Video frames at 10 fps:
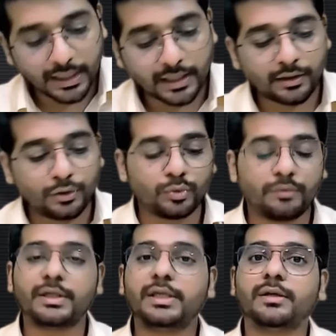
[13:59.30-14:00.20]
that I can do
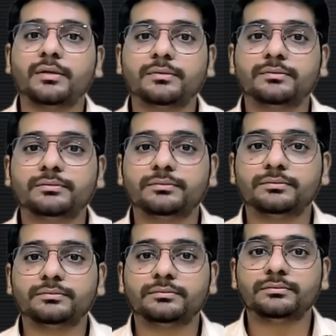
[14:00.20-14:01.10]
over here.
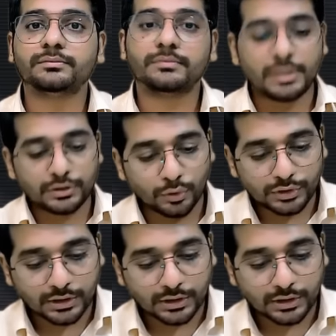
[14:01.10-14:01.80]
This looks